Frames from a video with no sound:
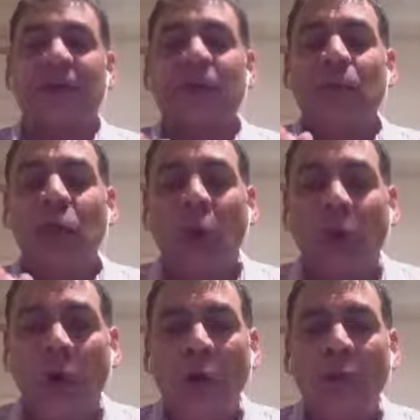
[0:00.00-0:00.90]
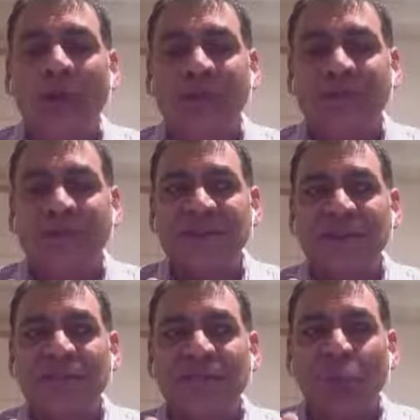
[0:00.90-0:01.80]
they will always
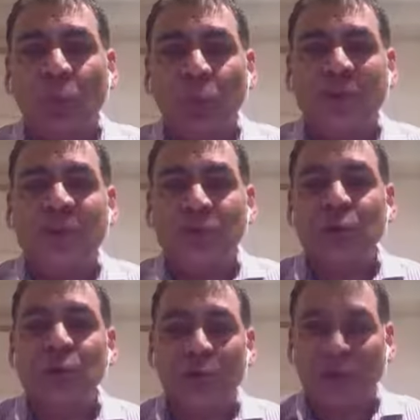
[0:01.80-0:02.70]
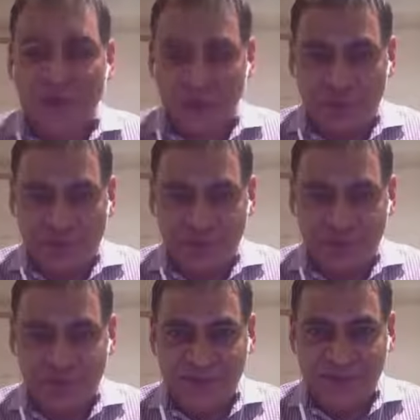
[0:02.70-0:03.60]
redo your measurements.